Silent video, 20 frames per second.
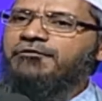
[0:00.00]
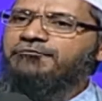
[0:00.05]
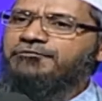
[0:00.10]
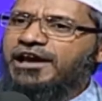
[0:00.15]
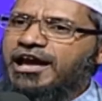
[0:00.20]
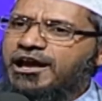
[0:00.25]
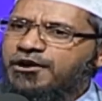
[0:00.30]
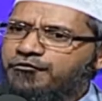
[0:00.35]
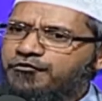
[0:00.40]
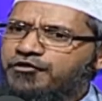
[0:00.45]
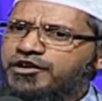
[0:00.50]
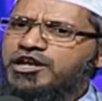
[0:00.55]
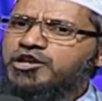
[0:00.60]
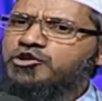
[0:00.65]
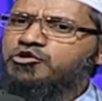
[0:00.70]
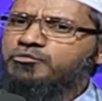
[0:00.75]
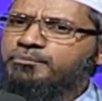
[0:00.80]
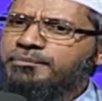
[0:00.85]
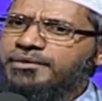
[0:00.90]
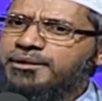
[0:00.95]
if
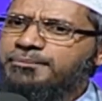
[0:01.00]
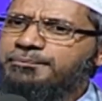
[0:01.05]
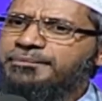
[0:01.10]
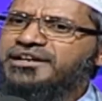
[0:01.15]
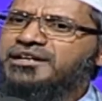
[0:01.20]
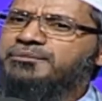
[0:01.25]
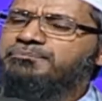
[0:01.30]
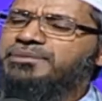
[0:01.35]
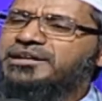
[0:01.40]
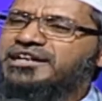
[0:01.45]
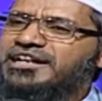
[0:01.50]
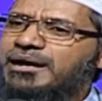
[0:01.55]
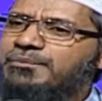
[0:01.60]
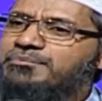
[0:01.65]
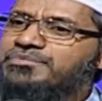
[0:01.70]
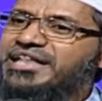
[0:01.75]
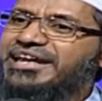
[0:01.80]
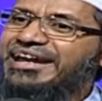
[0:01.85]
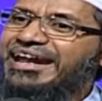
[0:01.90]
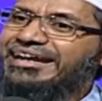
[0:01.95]
every human being
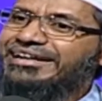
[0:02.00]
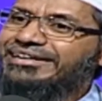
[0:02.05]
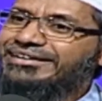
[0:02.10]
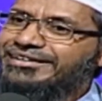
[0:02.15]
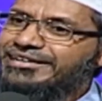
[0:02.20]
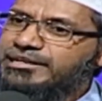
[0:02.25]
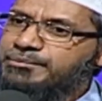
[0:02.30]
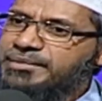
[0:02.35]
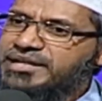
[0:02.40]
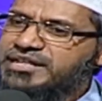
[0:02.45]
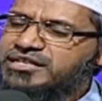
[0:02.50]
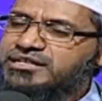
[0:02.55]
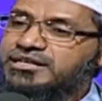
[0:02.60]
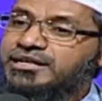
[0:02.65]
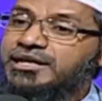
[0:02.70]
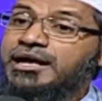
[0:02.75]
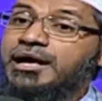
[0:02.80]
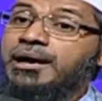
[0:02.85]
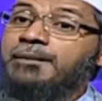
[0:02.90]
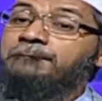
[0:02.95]
becomes an extremist,
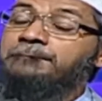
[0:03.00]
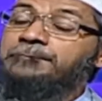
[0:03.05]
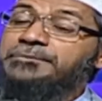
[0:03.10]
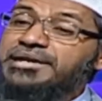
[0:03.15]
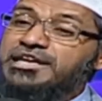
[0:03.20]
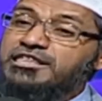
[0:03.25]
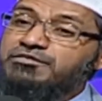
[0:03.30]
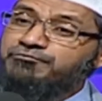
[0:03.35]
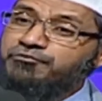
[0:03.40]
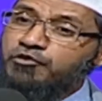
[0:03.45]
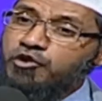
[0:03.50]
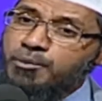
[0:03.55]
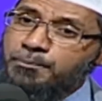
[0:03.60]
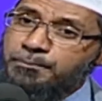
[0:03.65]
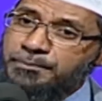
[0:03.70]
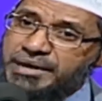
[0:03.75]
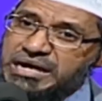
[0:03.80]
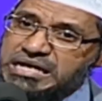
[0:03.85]
peaceful